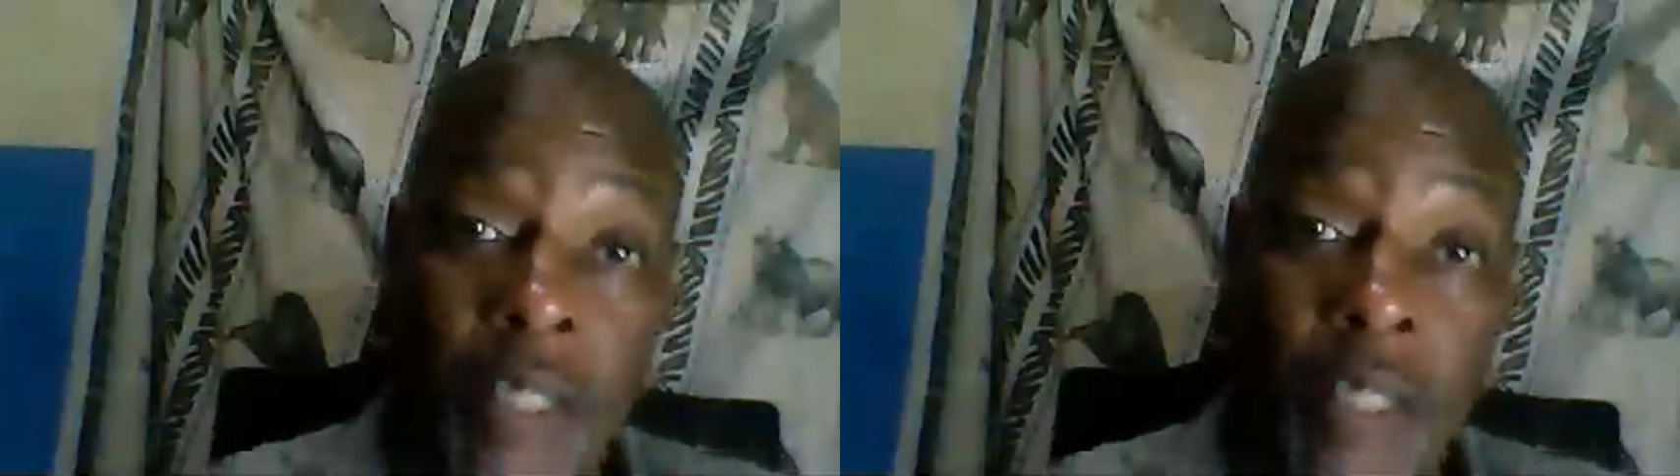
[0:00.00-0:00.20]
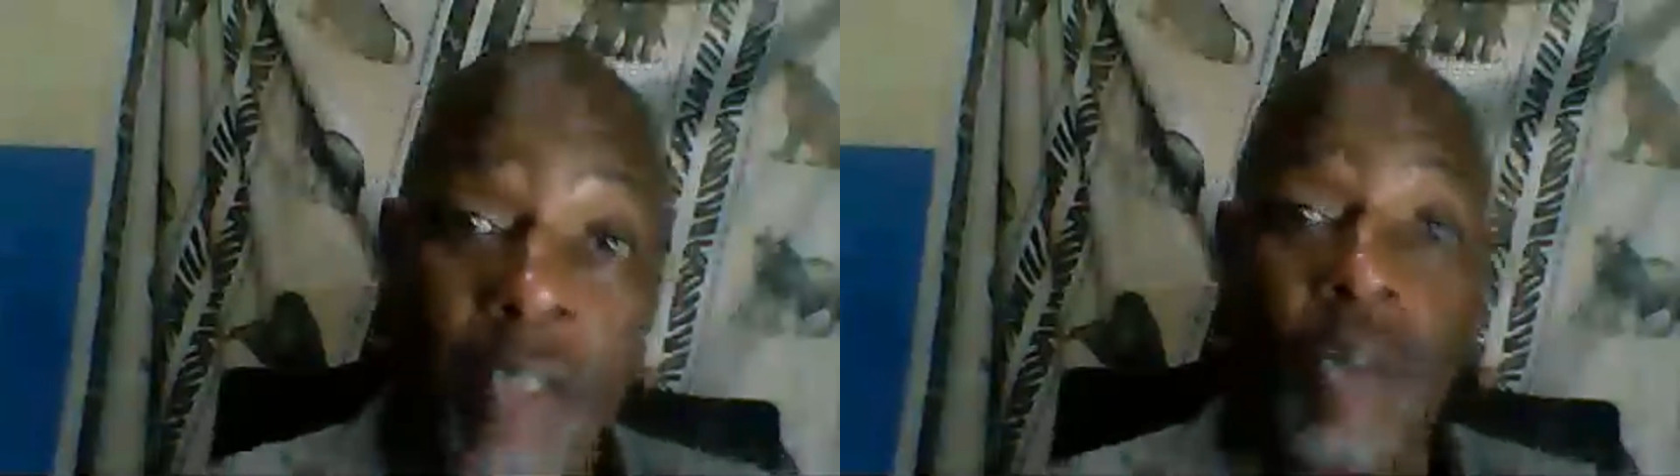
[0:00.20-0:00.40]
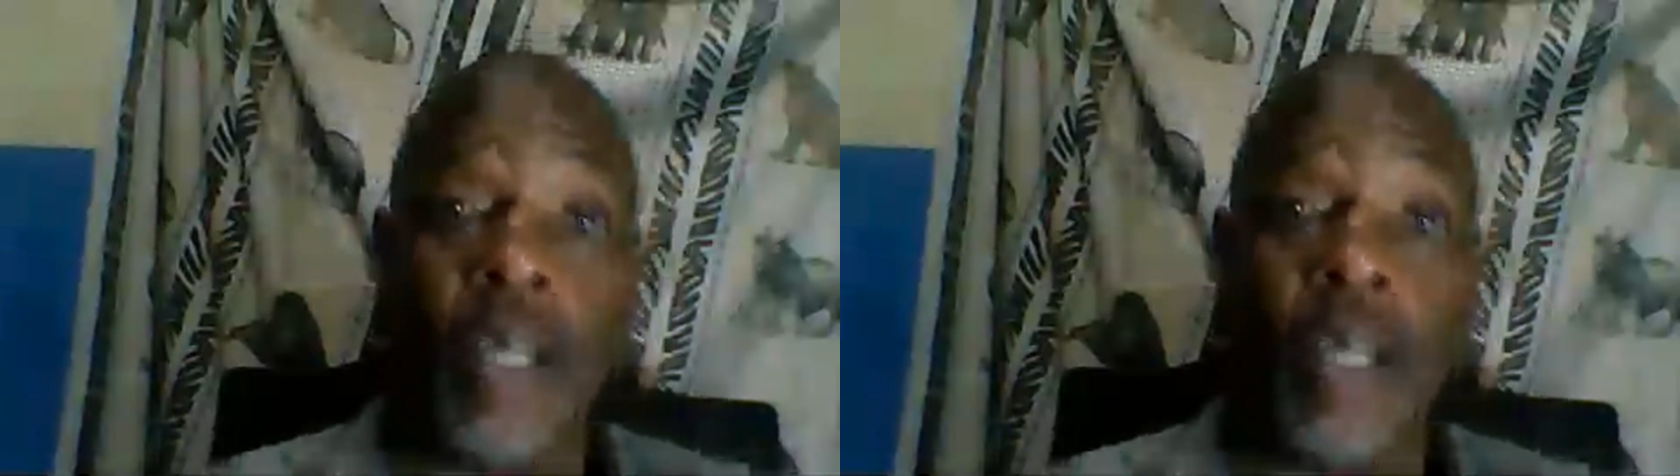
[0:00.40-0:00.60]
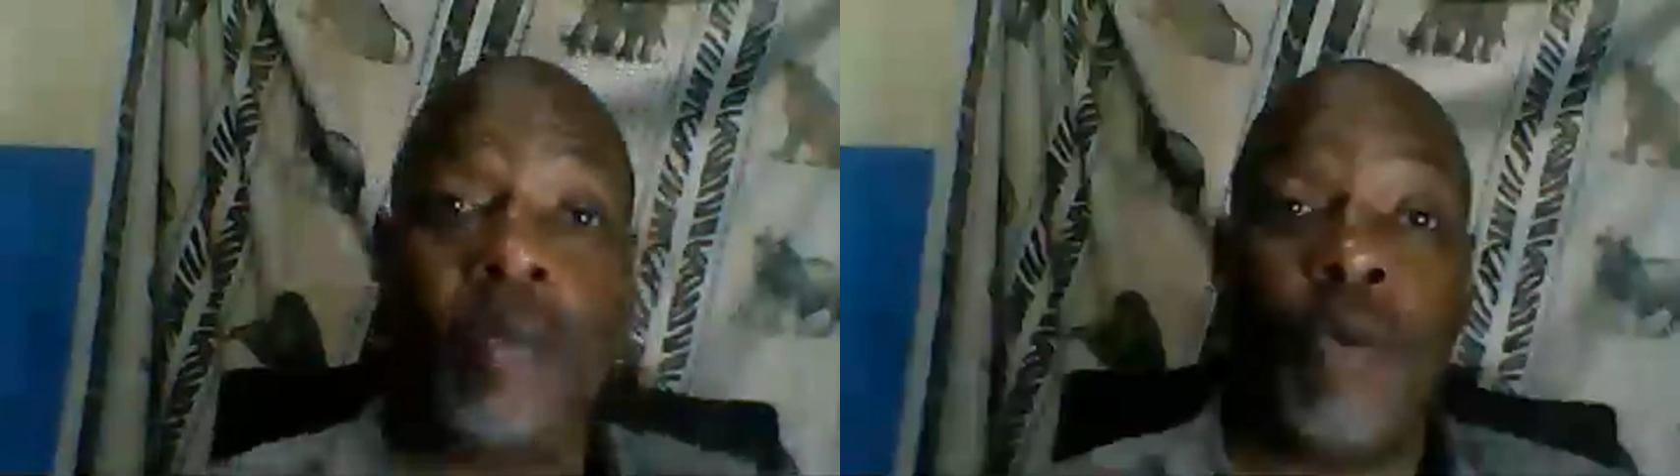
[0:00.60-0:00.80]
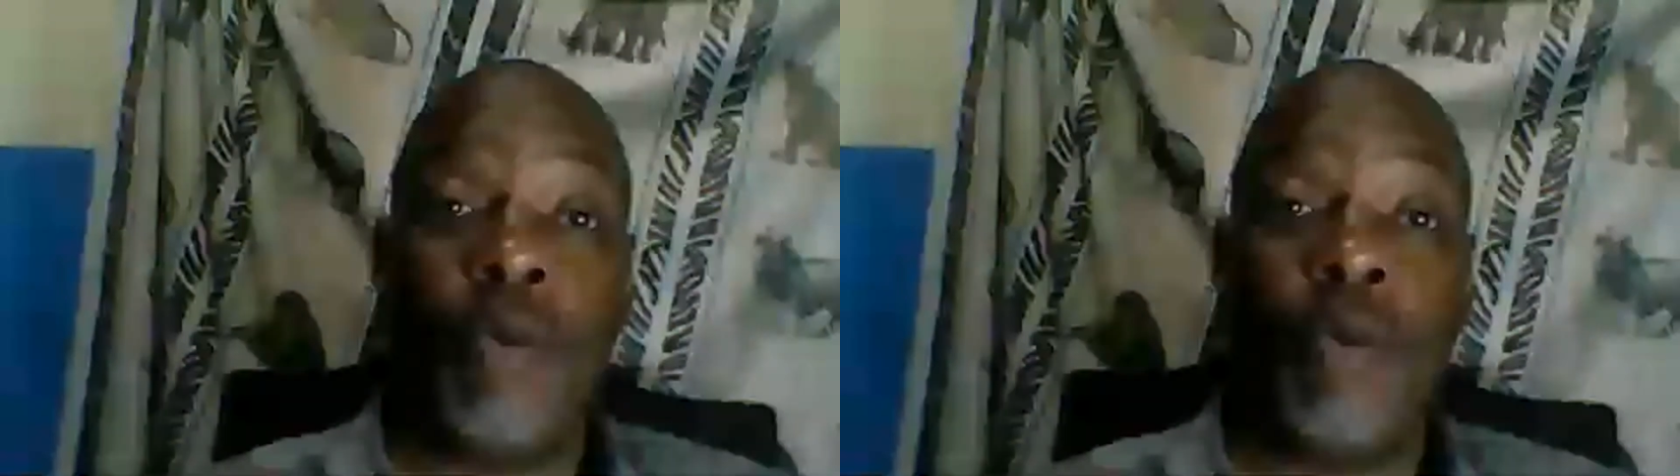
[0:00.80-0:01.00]
Don't get me
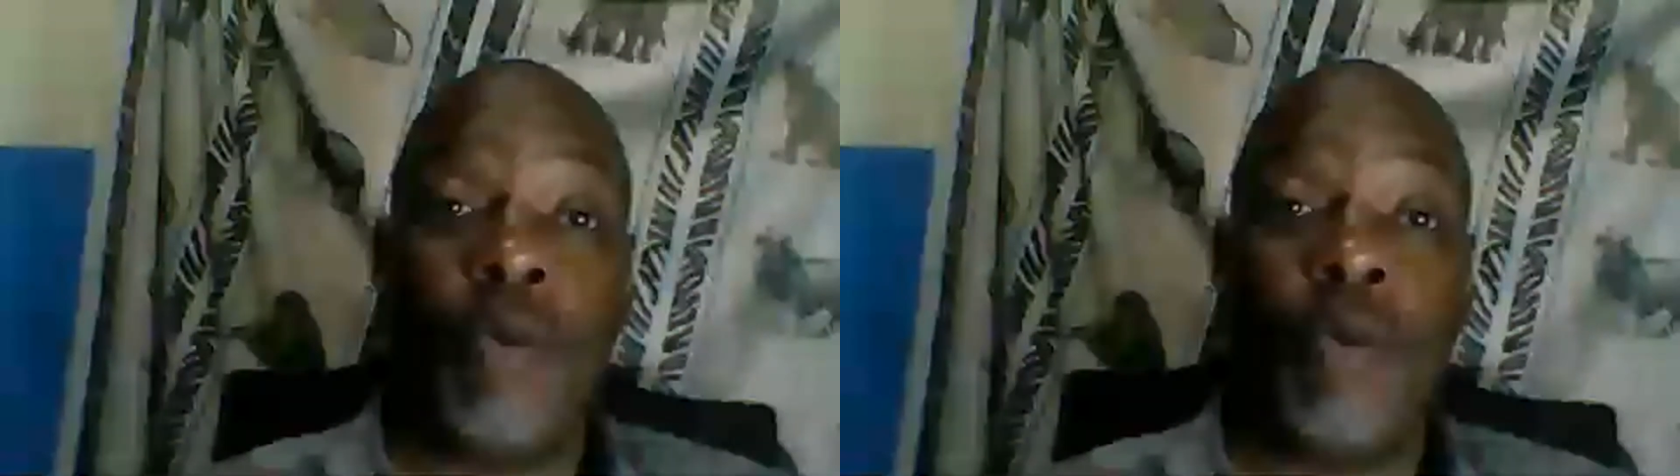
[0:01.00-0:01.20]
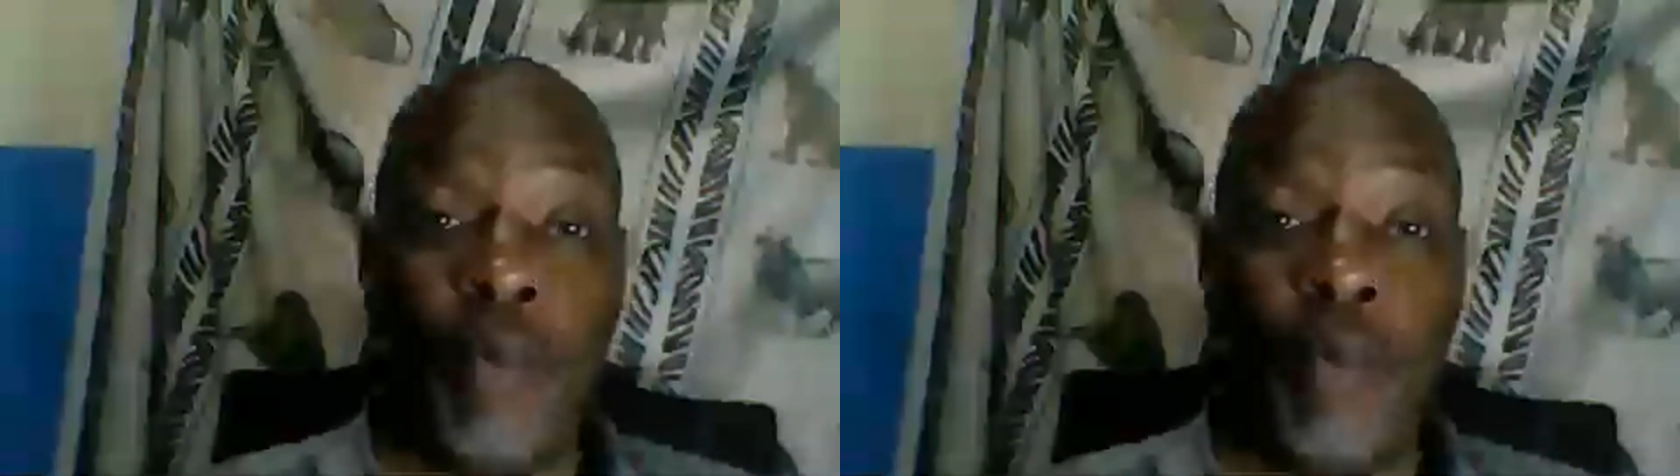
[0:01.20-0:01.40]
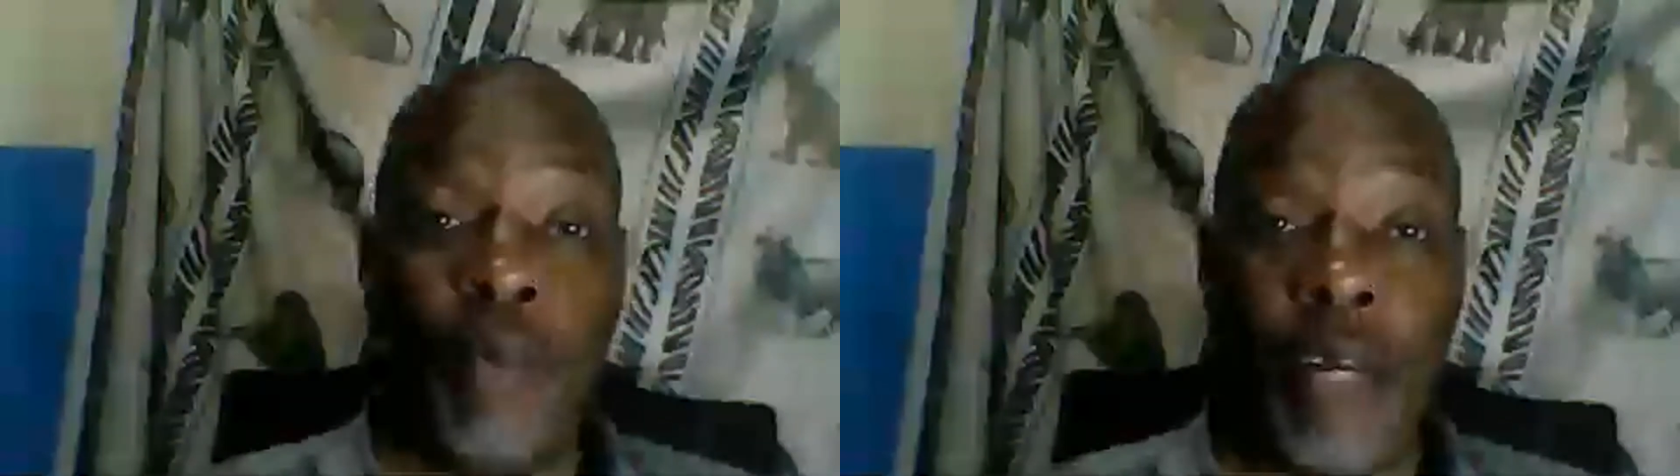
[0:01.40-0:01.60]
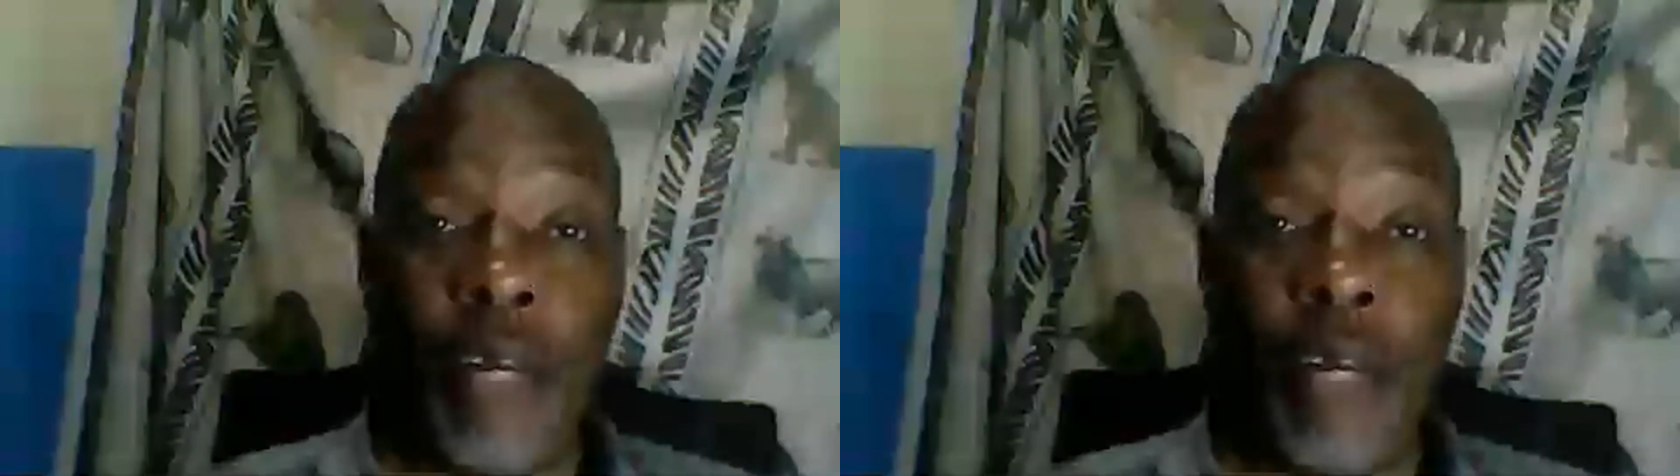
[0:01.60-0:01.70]
wrong. You know how you be like,